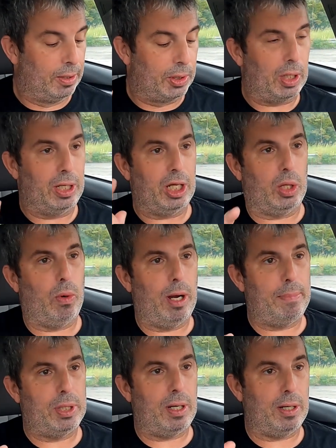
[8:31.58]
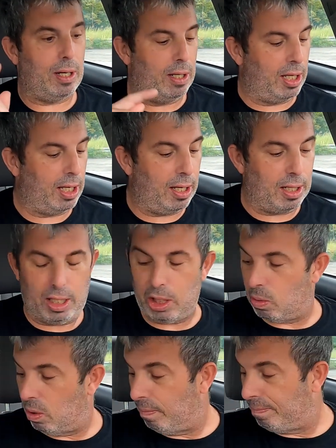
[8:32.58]
So they got the one in Pawtucket and they got
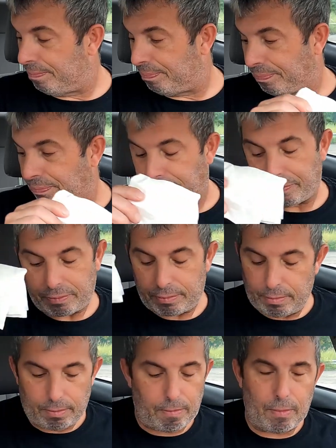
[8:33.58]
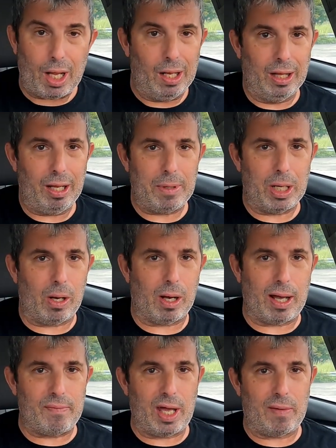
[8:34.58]
this one let me know.
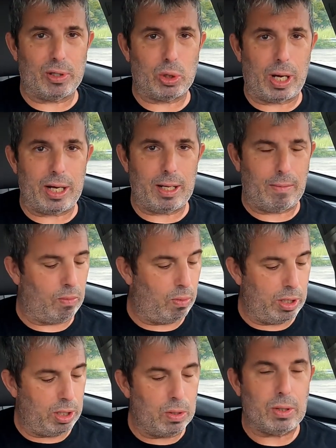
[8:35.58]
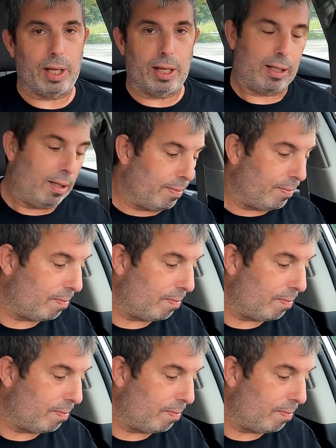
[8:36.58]
Have you ever tried it? What do you think?